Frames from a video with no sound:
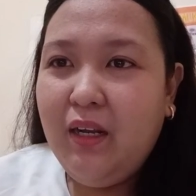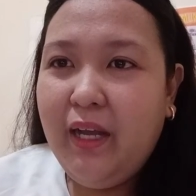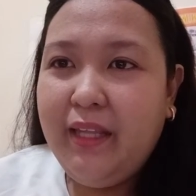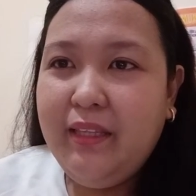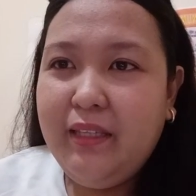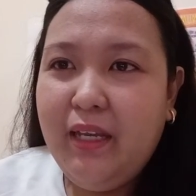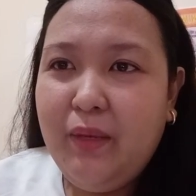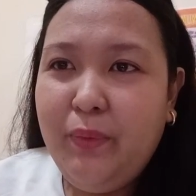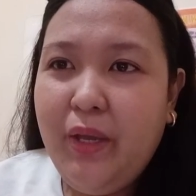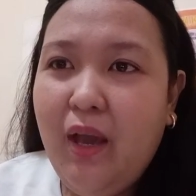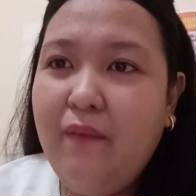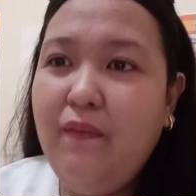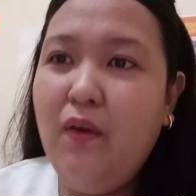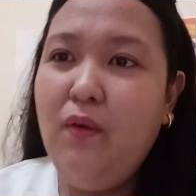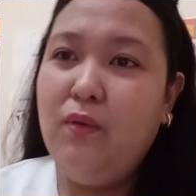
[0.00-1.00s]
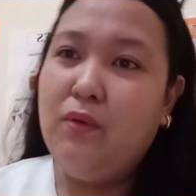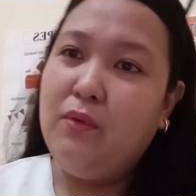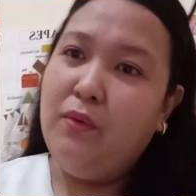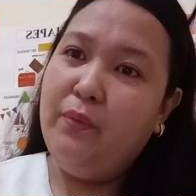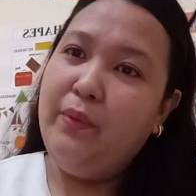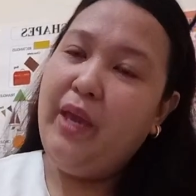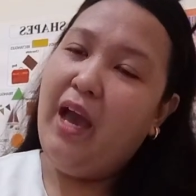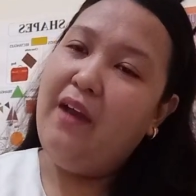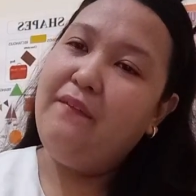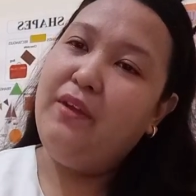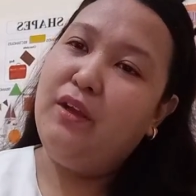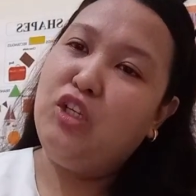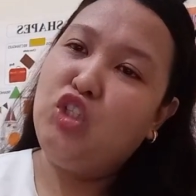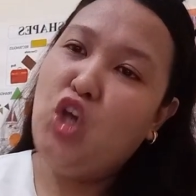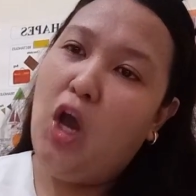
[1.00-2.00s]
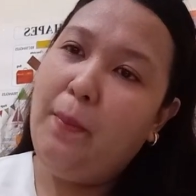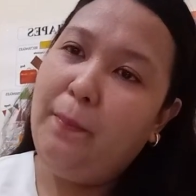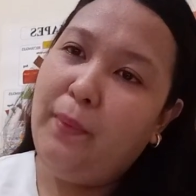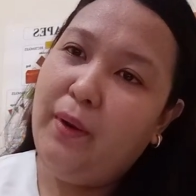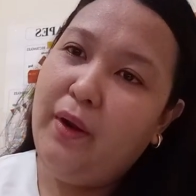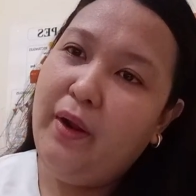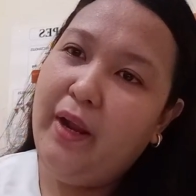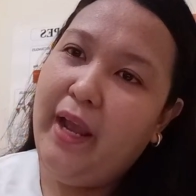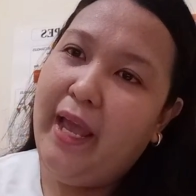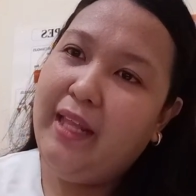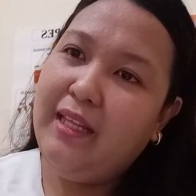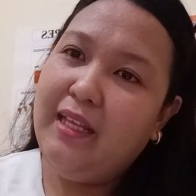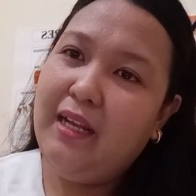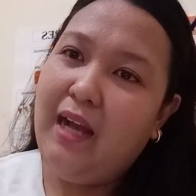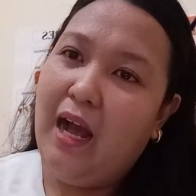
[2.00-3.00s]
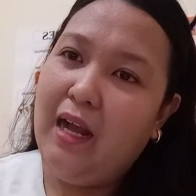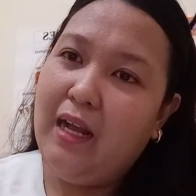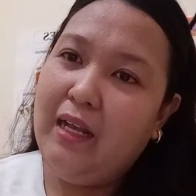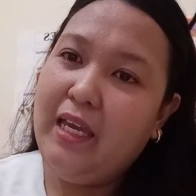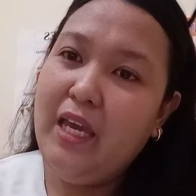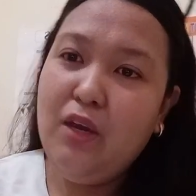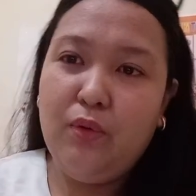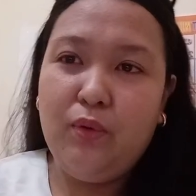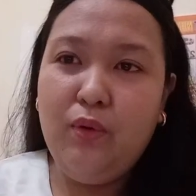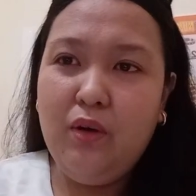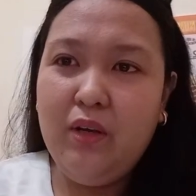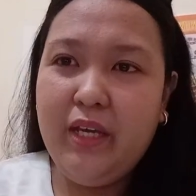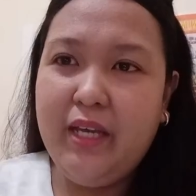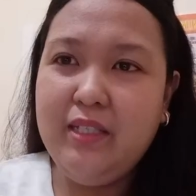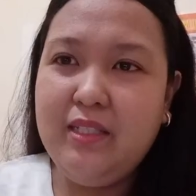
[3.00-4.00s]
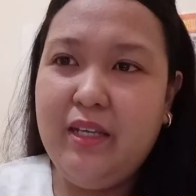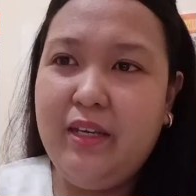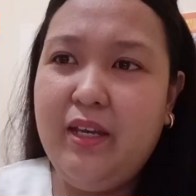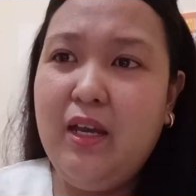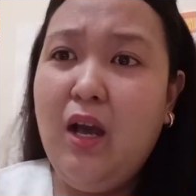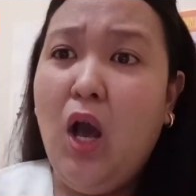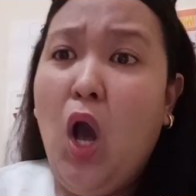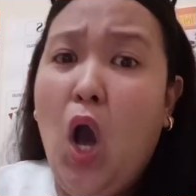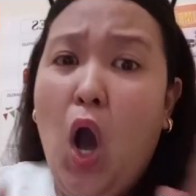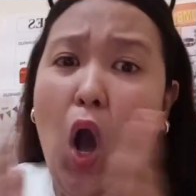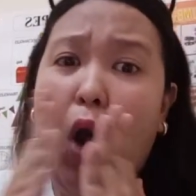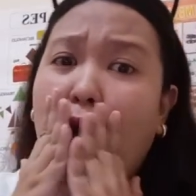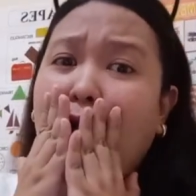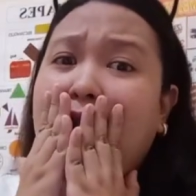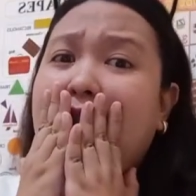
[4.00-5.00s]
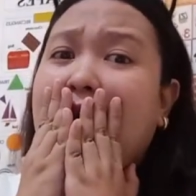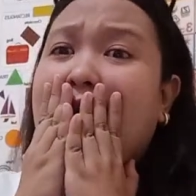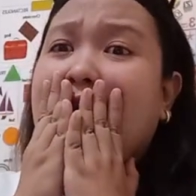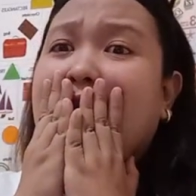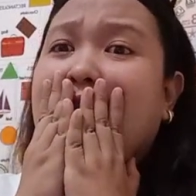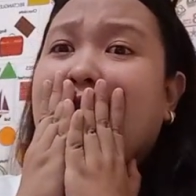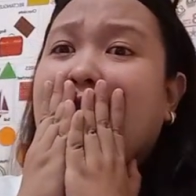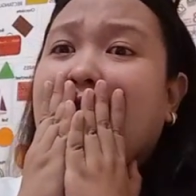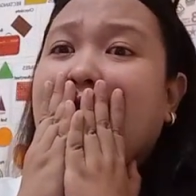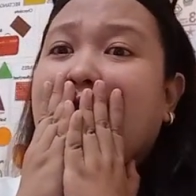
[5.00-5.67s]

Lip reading: And then we have your Chopper and Kakiku, okay, saying, O-lin!